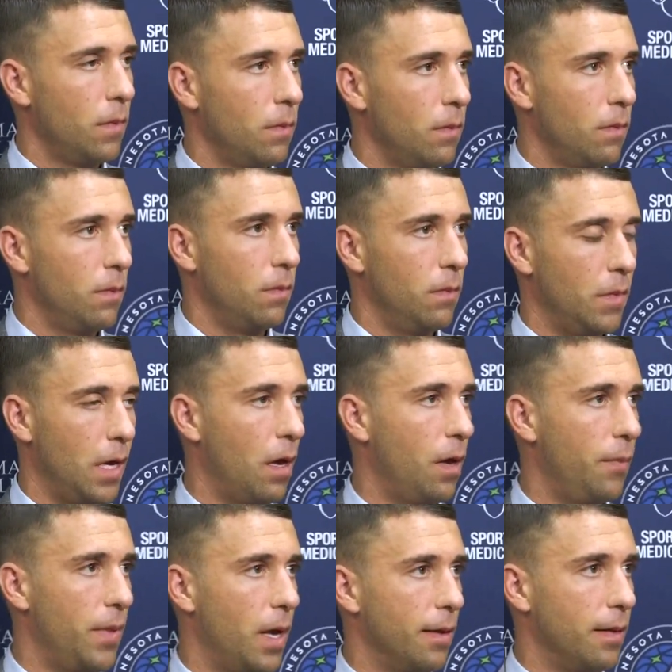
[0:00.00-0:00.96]
think? Yeah,
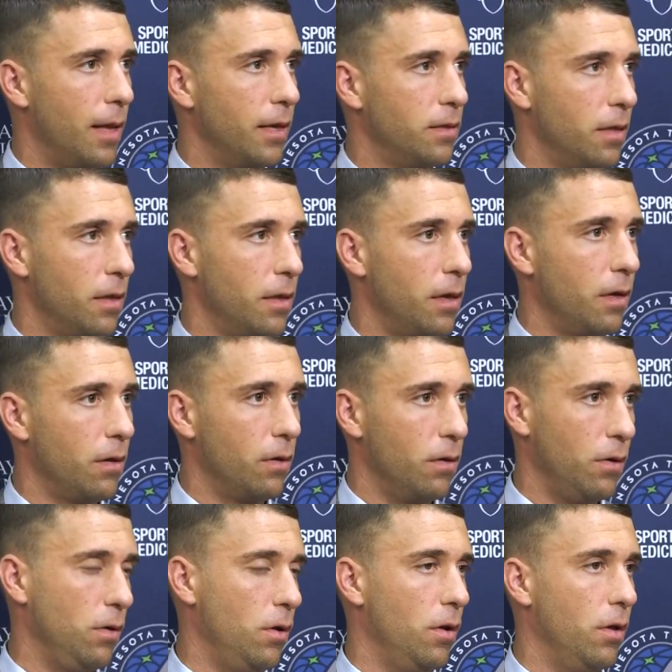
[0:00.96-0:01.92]
I mean, I'd like to think
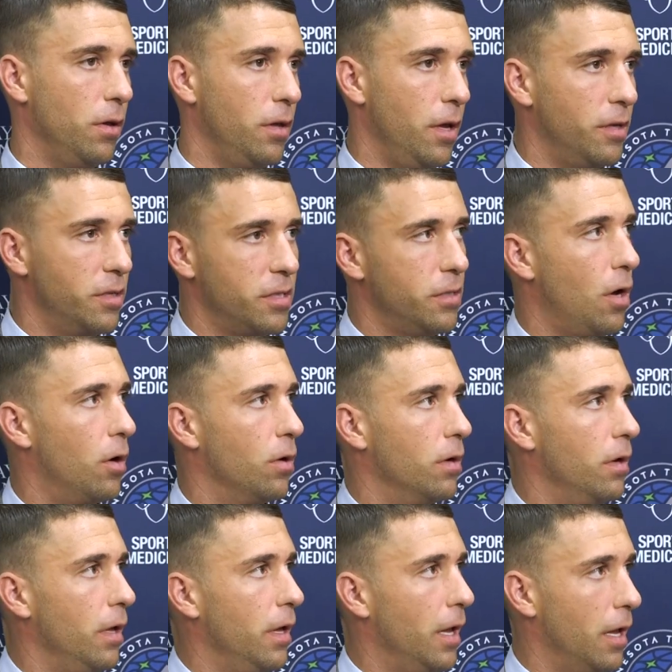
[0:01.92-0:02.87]
it
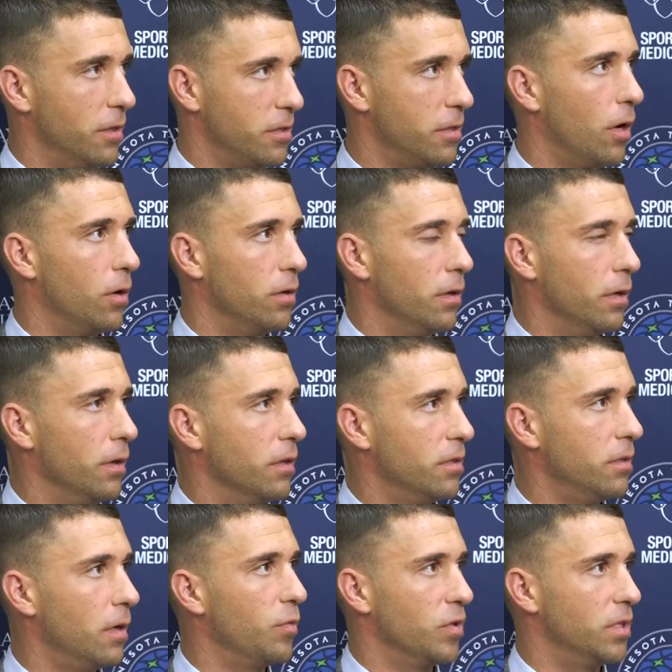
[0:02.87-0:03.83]
has started in the
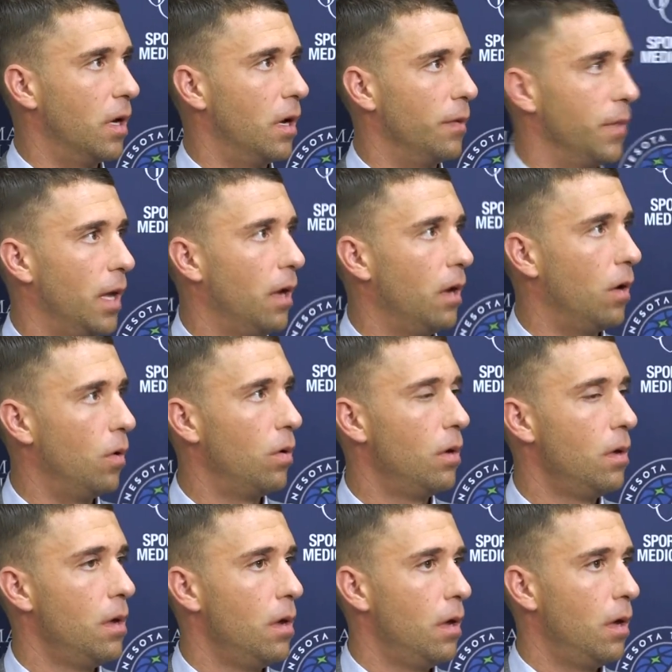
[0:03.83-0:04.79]
summertime now.
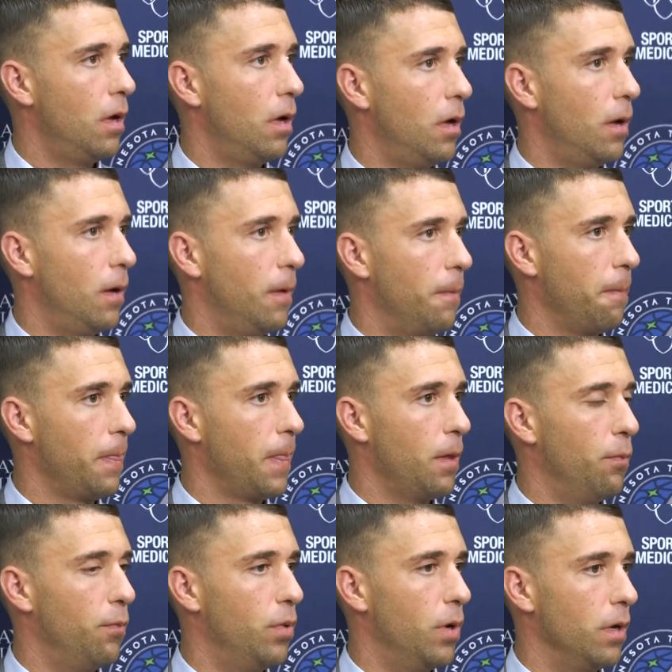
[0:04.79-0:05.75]

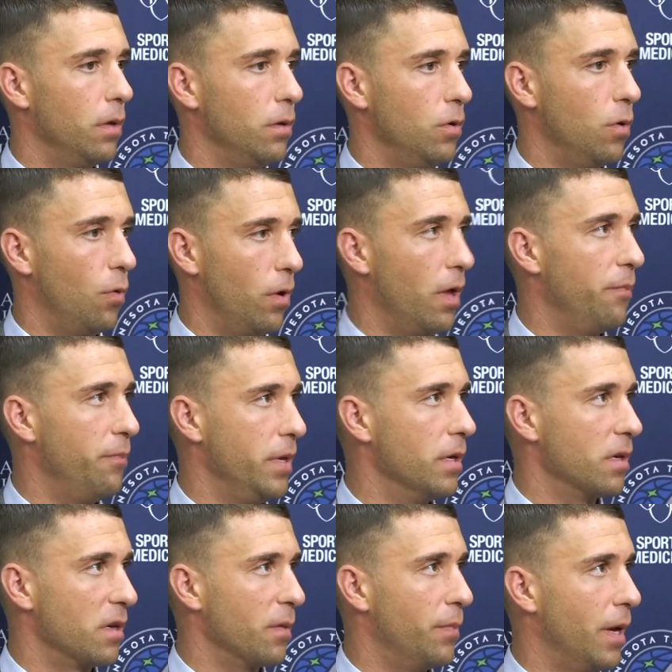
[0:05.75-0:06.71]
But, you know, it
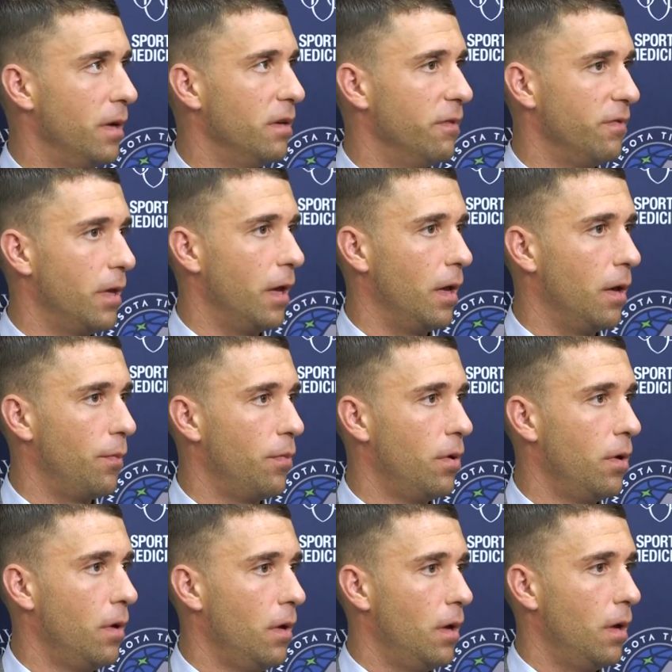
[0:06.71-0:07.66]
being a competitive camp,
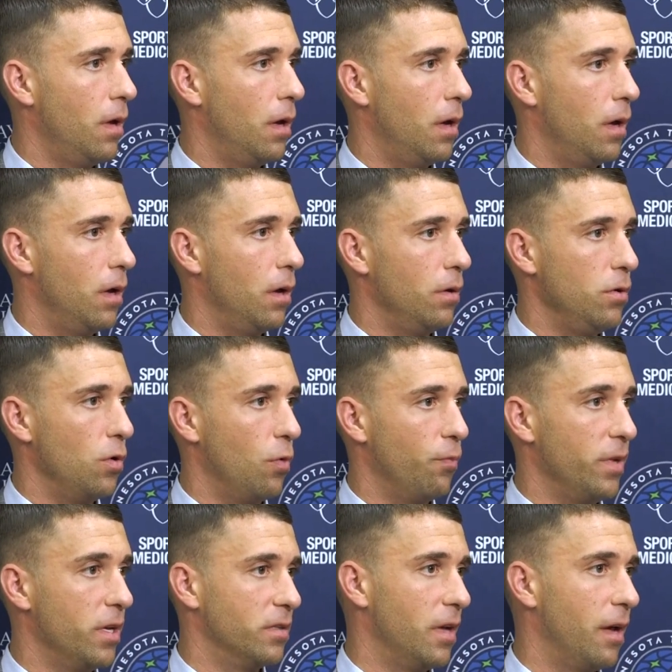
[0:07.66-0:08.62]
you know,
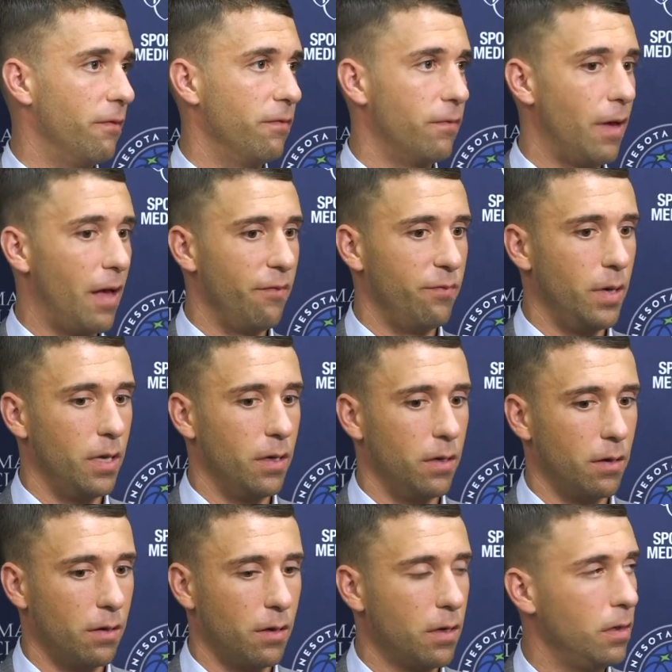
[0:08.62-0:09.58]
because I've made
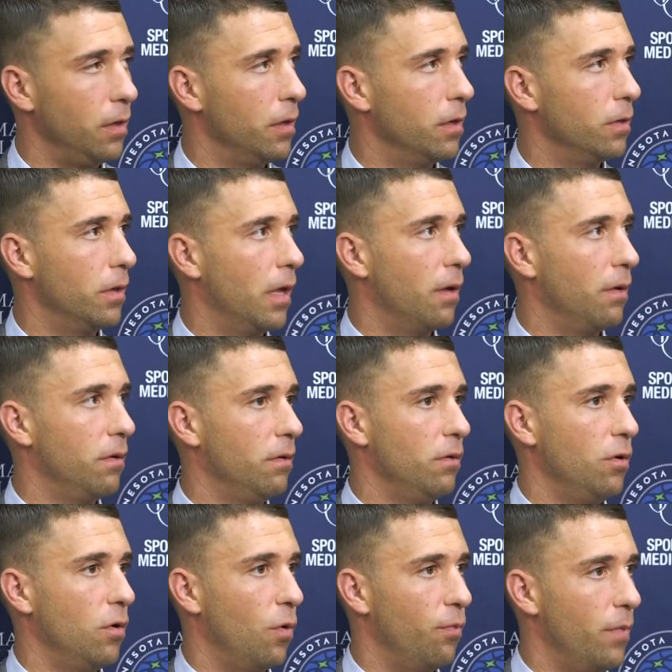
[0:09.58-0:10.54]
it clear that,
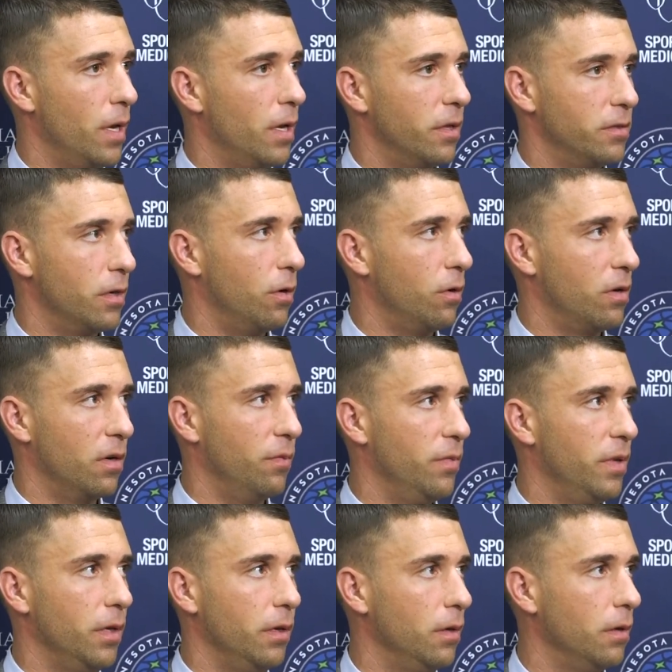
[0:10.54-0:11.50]
you know, minutes aren't going
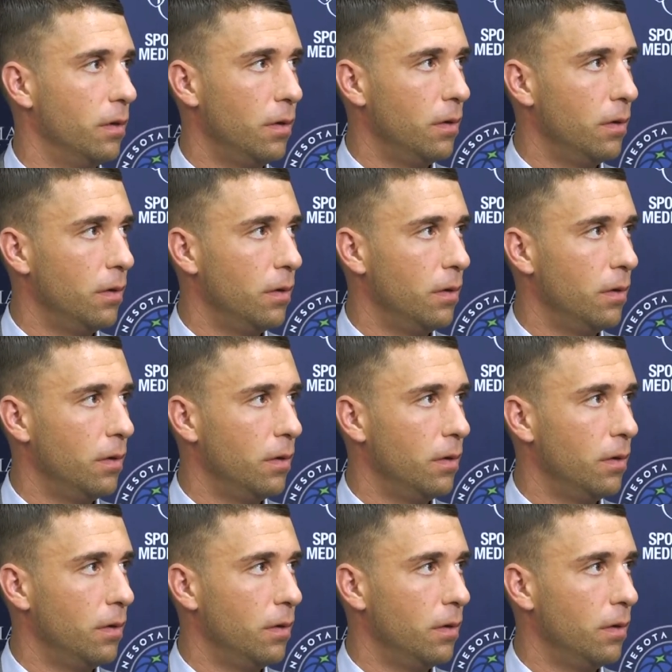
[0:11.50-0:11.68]
to be